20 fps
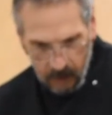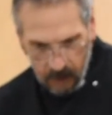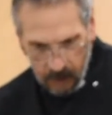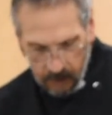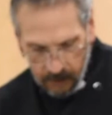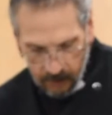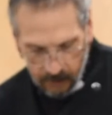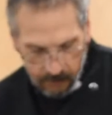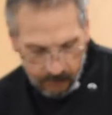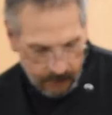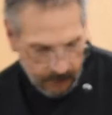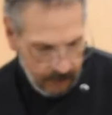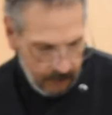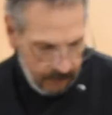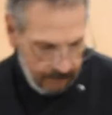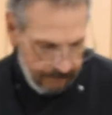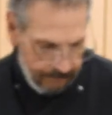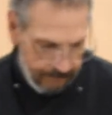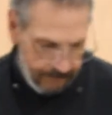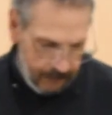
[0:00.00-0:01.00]
And then we're going
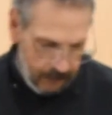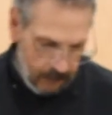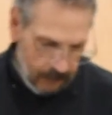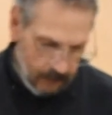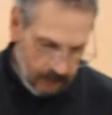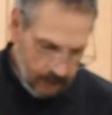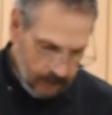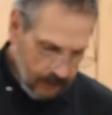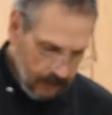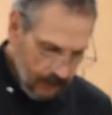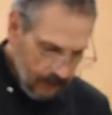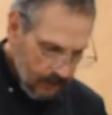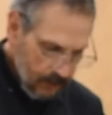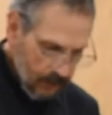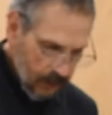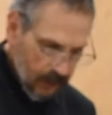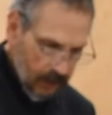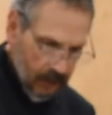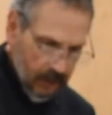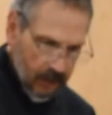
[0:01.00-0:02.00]
to finish
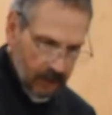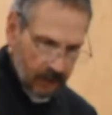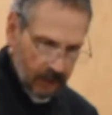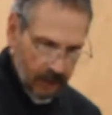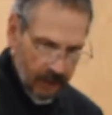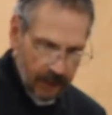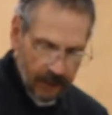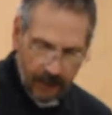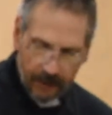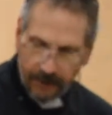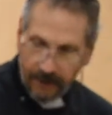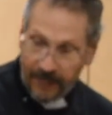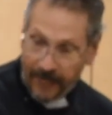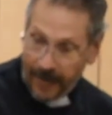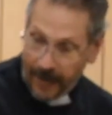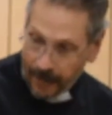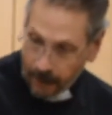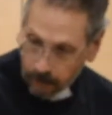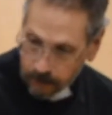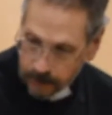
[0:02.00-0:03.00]
seasoning
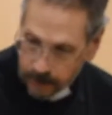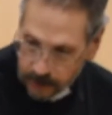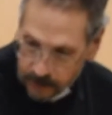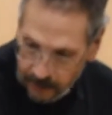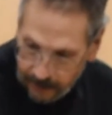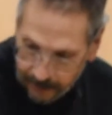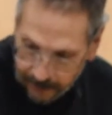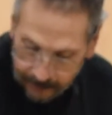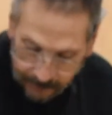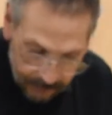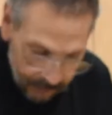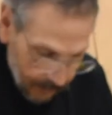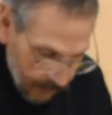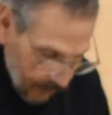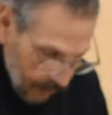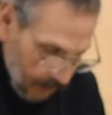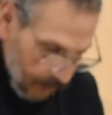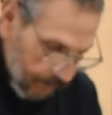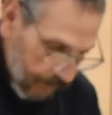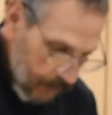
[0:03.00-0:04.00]
the outside
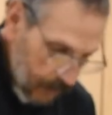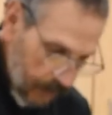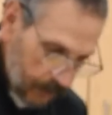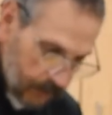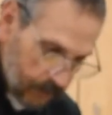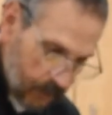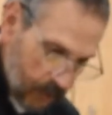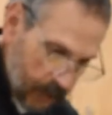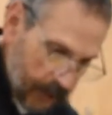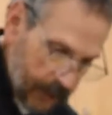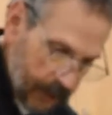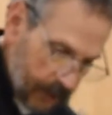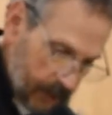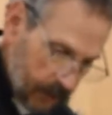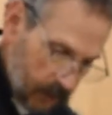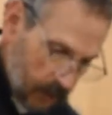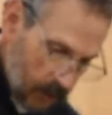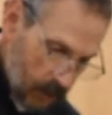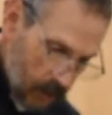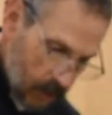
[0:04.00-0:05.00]
of these
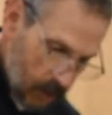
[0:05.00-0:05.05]
breasts.